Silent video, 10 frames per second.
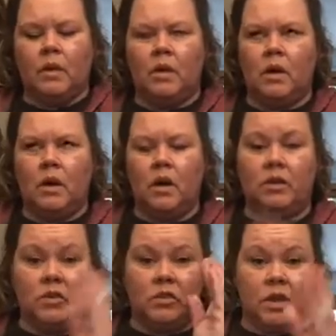on
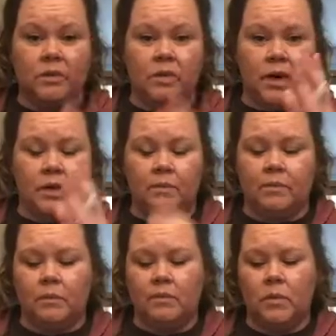straight of grain.
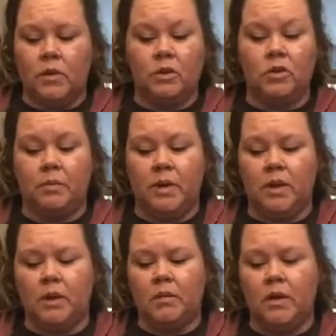or should be
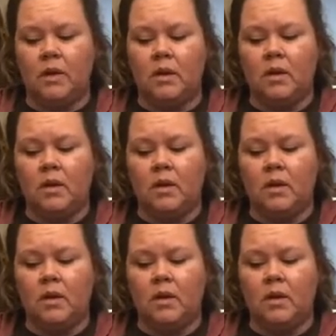anyway.